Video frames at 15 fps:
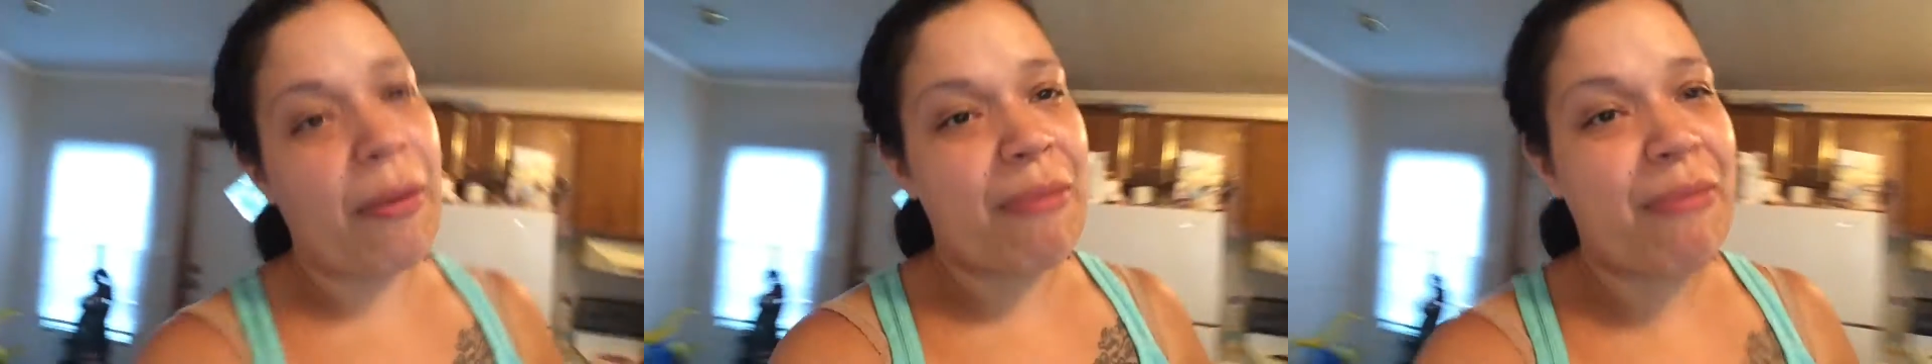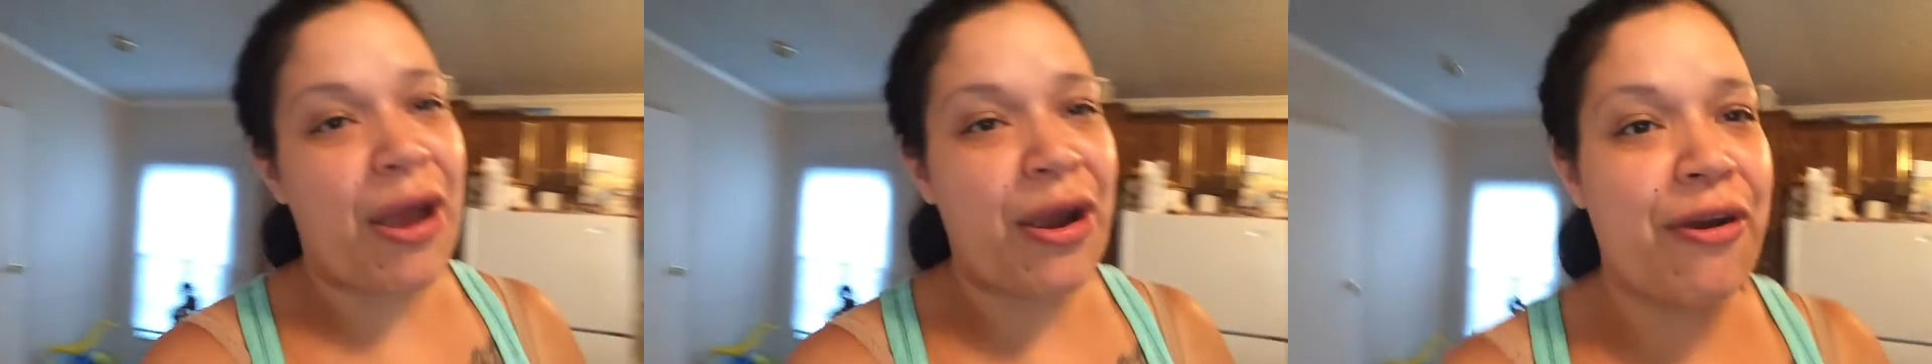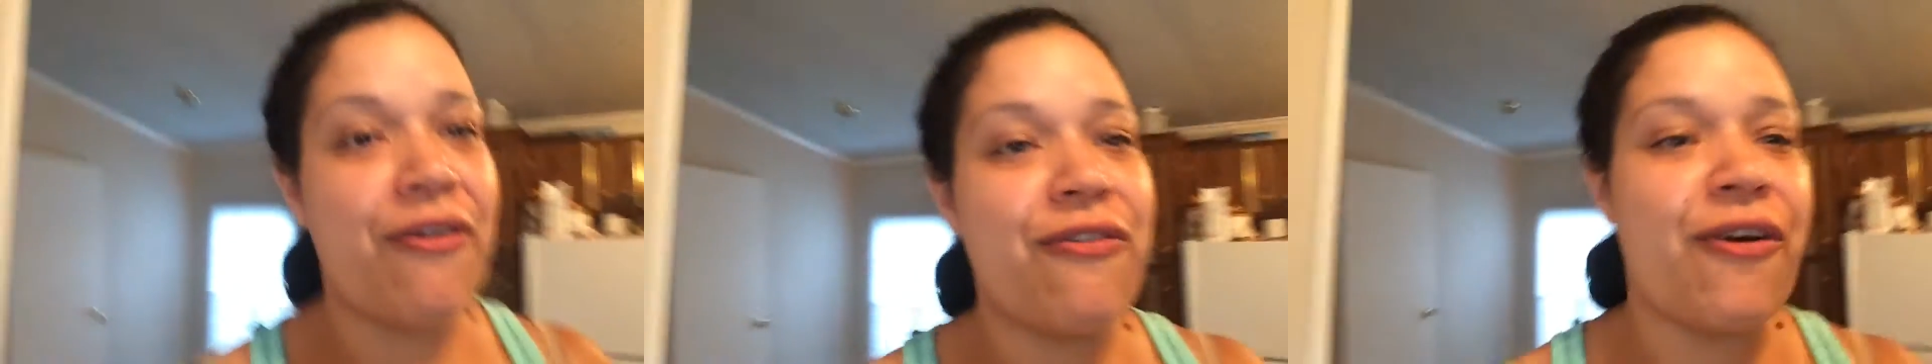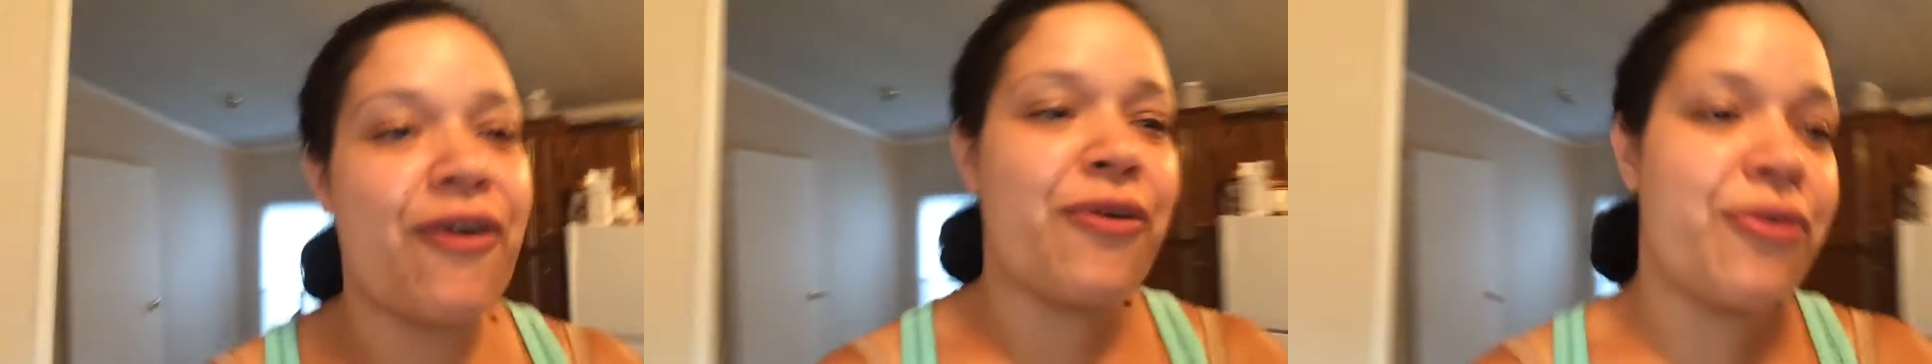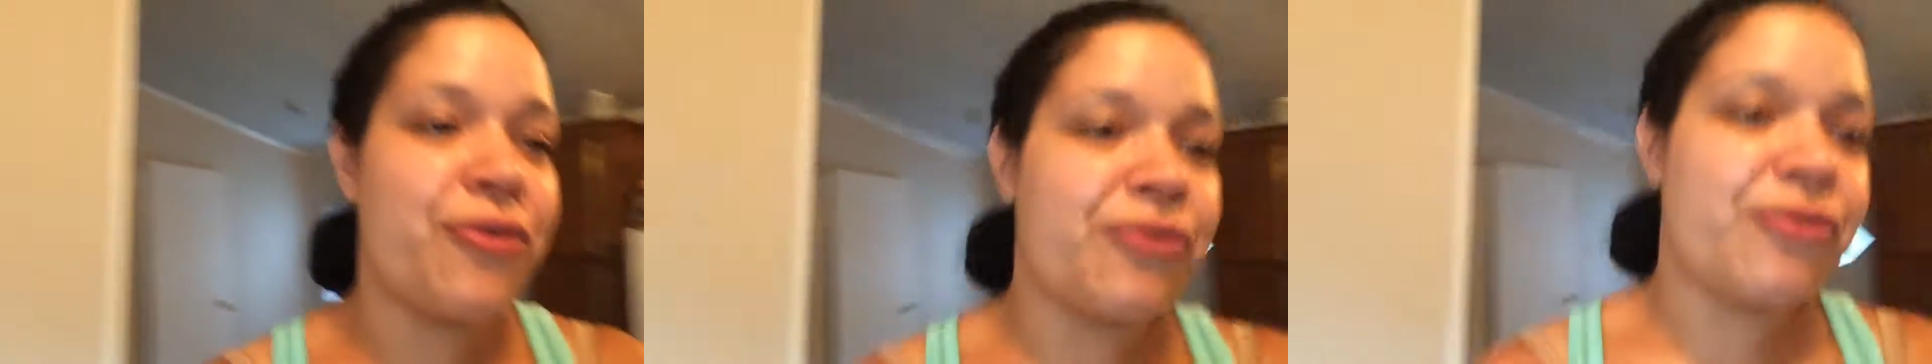my
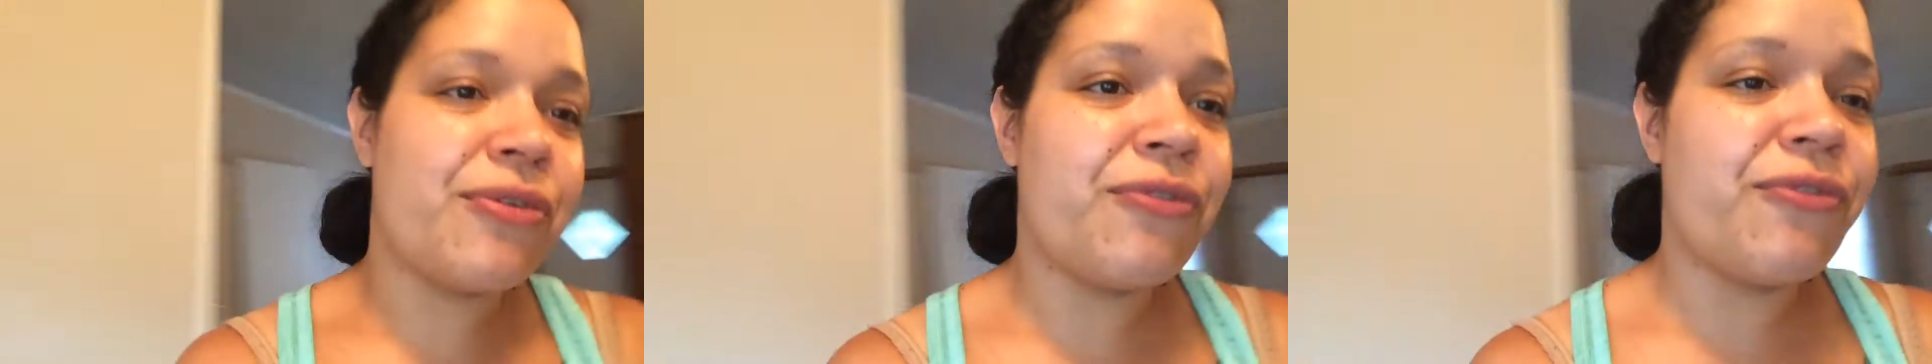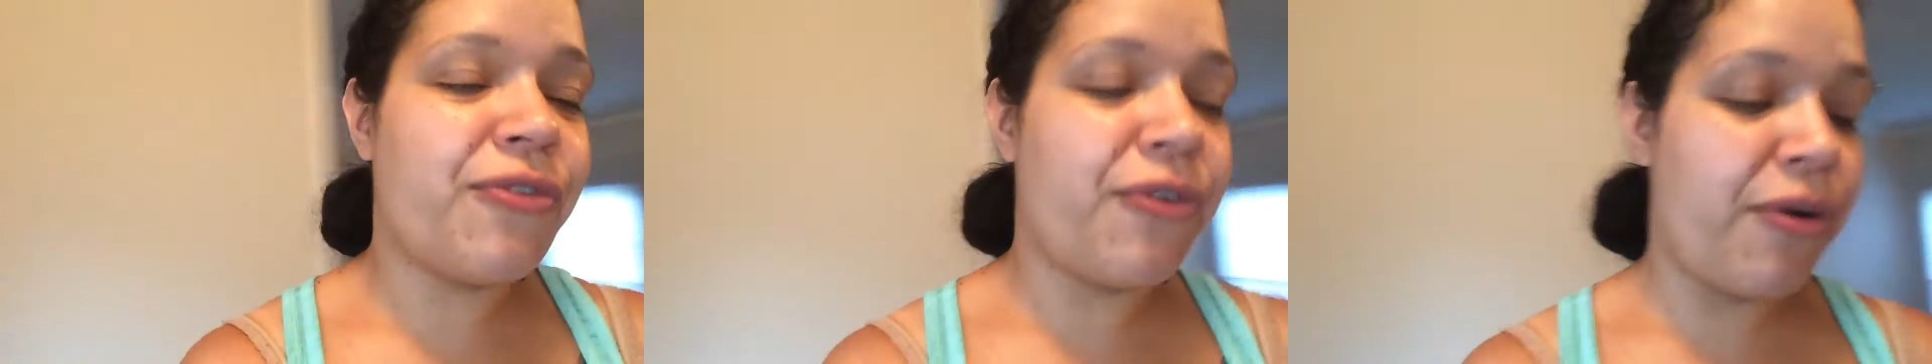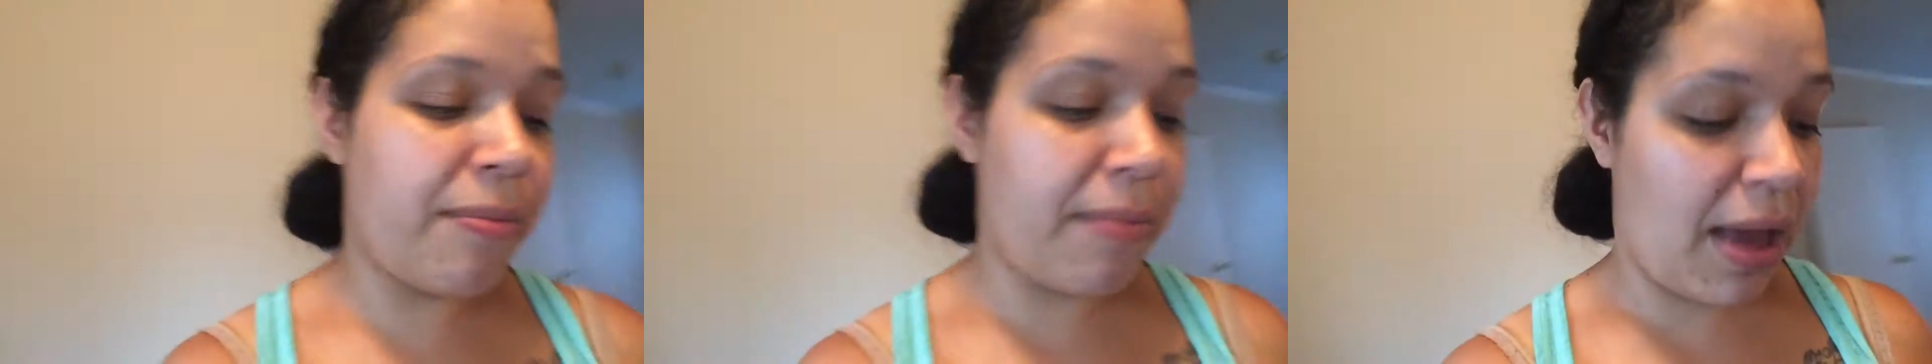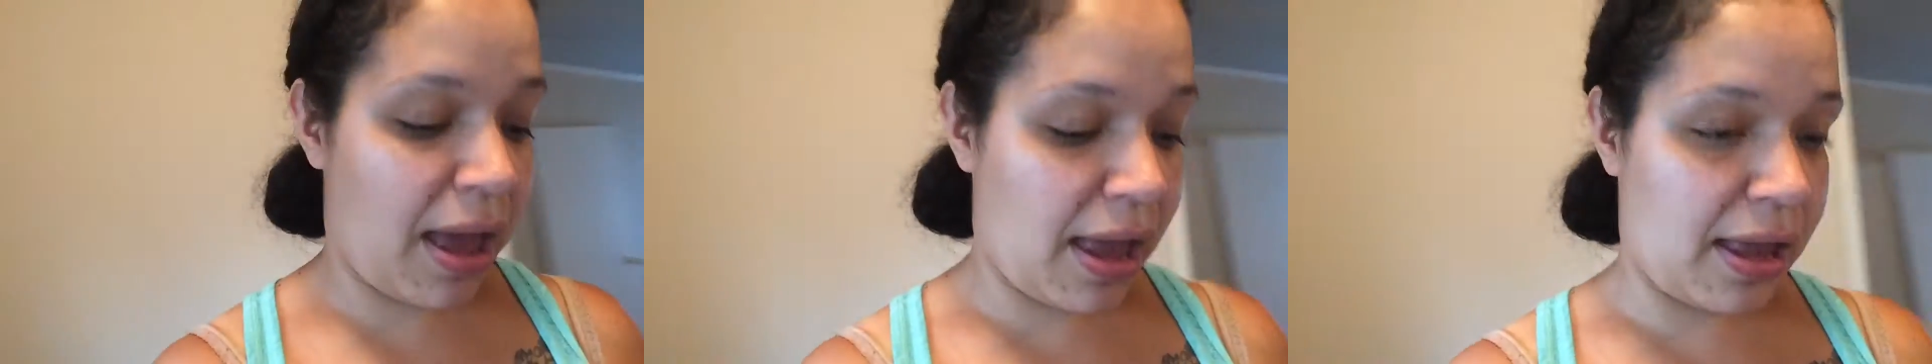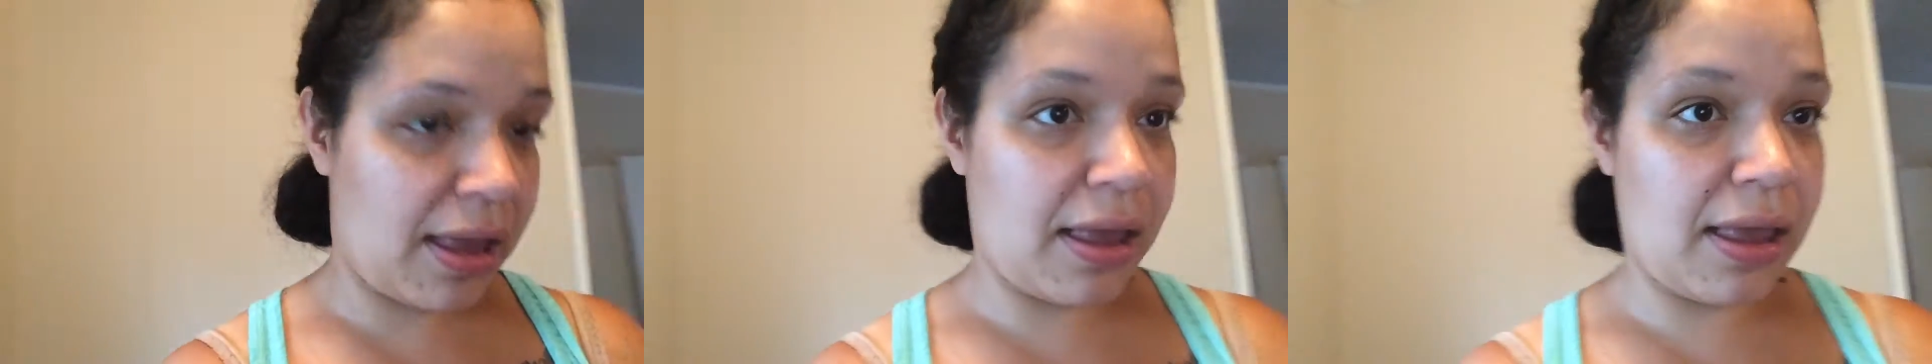microphone for
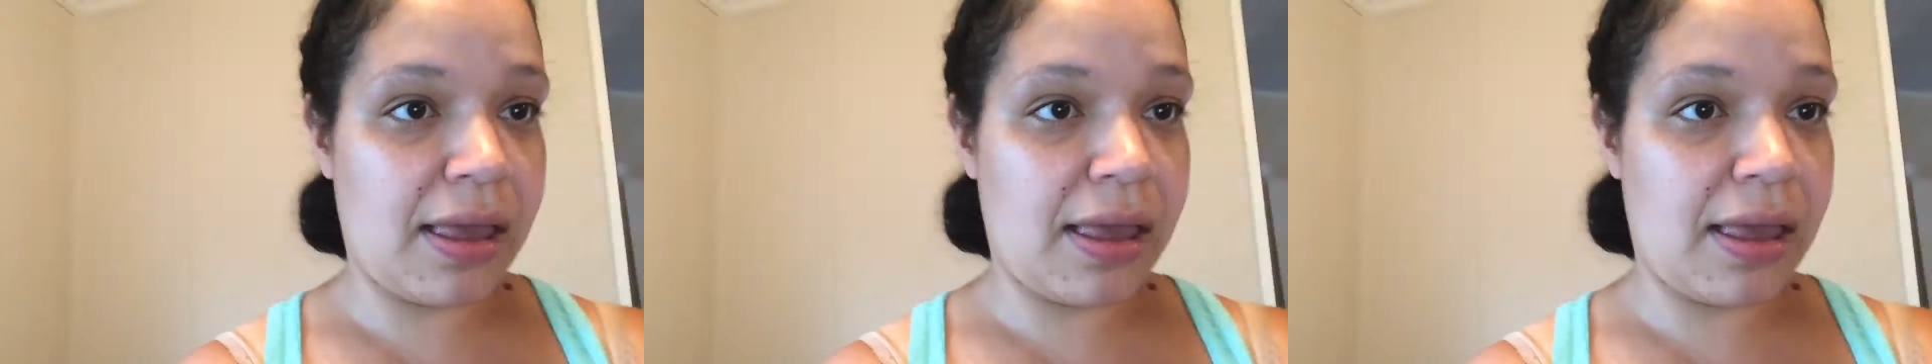my